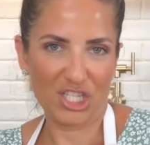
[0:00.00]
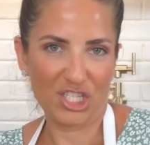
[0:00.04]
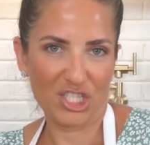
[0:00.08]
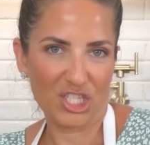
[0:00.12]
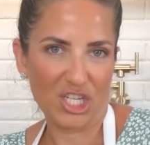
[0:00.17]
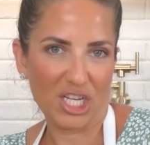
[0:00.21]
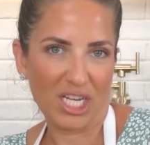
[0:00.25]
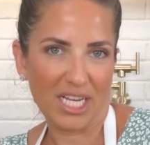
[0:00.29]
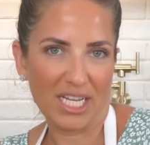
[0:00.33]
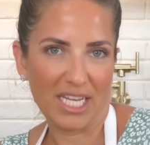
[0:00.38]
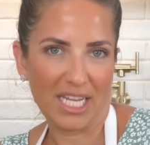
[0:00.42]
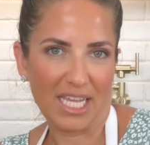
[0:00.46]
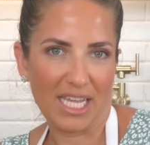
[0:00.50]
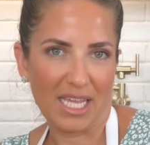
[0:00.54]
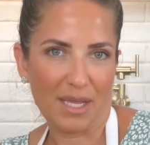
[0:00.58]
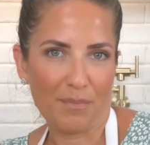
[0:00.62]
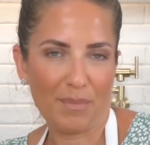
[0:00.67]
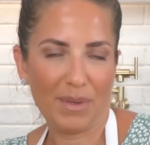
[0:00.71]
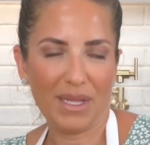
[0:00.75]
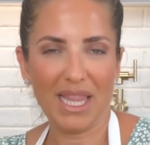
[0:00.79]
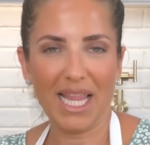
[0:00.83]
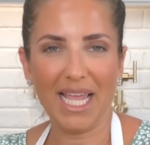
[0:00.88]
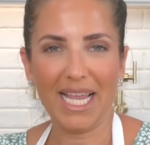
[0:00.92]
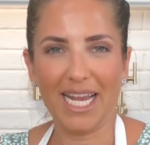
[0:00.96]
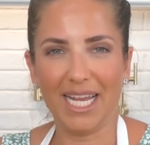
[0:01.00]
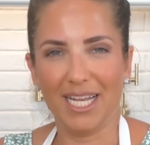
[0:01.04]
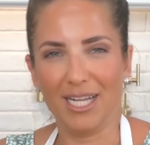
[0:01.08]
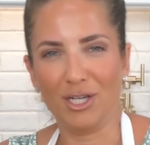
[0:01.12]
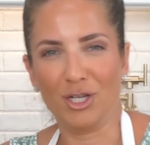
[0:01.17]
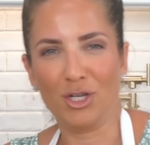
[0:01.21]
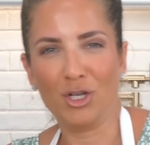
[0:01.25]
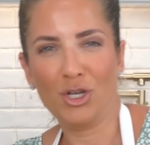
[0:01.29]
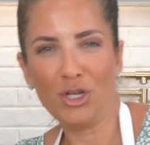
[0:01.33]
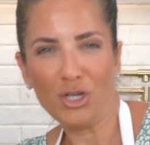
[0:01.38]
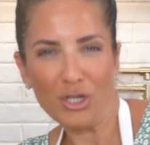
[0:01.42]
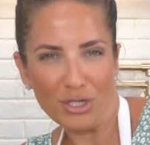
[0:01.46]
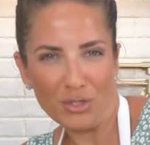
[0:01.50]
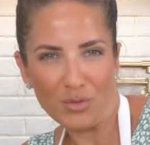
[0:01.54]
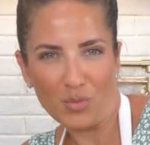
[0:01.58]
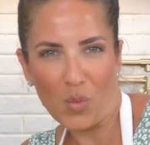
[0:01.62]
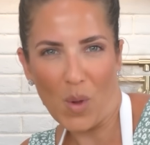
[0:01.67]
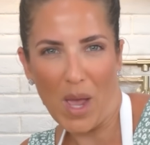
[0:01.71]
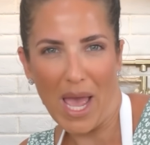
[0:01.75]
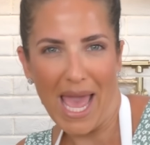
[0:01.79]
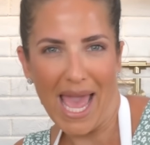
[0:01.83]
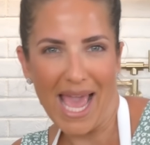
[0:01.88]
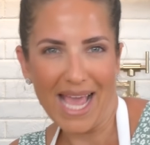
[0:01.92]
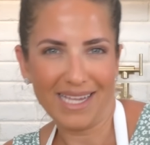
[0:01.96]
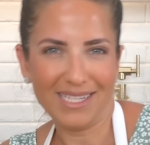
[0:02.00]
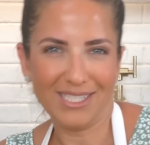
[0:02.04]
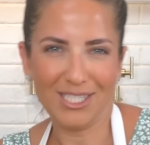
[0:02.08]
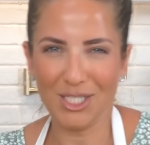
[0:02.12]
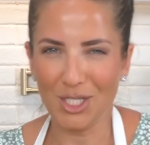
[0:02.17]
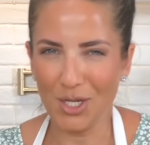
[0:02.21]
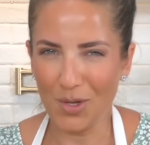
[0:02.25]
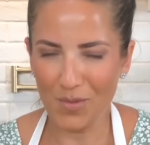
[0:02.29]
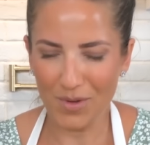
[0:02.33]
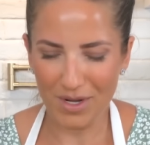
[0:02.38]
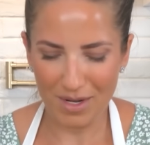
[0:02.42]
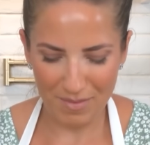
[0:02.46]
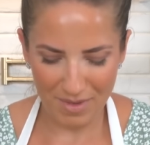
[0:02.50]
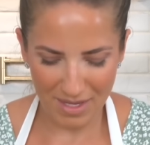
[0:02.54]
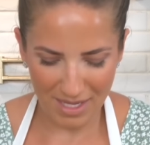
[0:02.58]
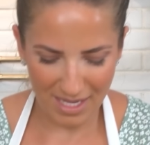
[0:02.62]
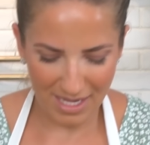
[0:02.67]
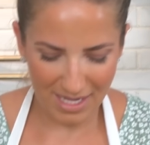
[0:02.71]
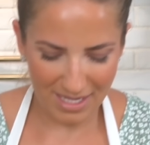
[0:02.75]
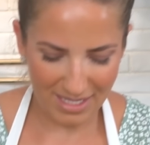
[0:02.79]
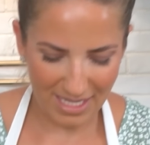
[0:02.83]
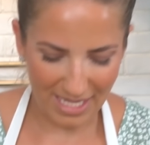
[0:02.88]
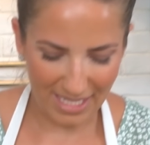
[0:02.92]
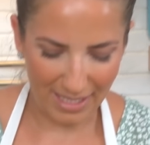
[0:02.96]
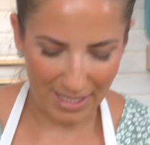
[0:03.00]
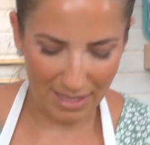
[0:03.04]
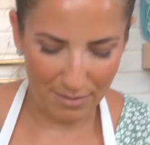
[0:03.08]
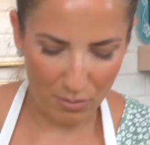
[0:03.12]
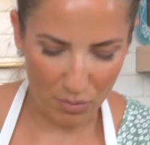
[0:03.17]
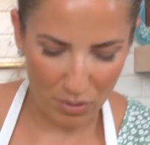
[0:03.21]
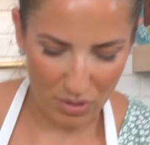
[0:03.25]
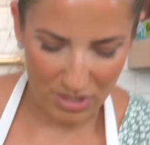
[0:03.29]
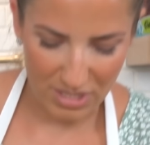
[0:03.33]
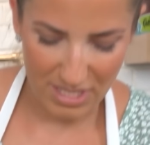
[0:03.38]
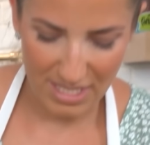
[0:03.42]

chickeny, but like in a good way. Do you know what I mean? Like in a more